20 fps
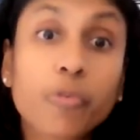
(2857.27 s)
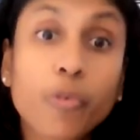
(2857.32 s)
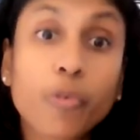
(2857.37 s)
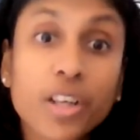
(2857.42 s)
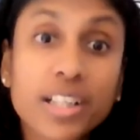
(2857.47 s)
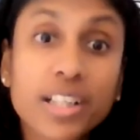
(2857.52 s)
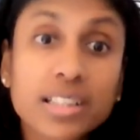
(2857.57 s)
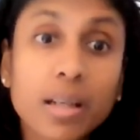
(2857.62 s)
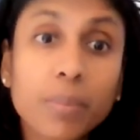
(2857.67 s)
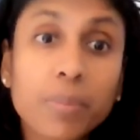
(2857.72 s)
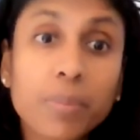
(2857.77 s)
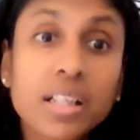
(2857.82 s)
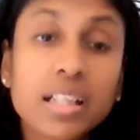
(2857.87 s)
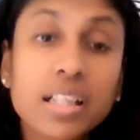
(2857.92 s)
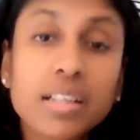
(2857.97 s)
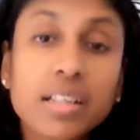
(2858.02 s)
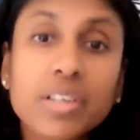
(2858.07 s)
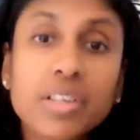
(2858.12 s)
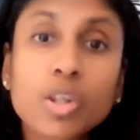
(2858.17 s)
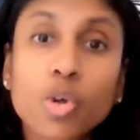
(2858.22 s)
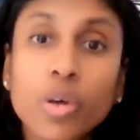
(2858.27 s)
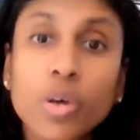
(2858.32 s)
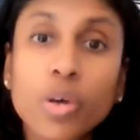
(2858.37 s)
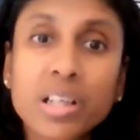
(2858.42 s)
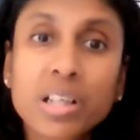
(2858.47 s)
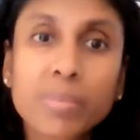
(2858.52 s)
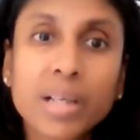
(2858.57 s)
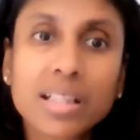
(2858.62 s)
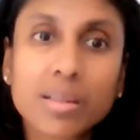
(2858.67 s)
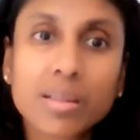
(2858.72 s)
for example, even
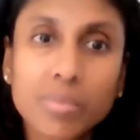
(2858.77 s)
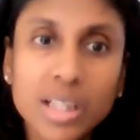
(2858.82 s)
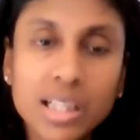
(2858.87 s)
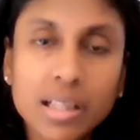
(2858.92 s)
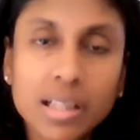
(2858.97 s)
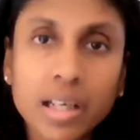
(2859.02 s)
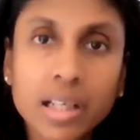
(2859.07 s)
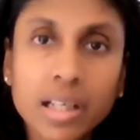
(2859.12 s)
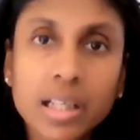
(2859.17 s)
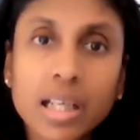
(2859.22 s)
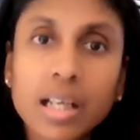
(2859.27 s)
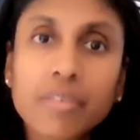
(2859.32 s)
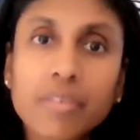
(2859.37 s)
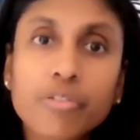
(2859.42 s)
going by the military,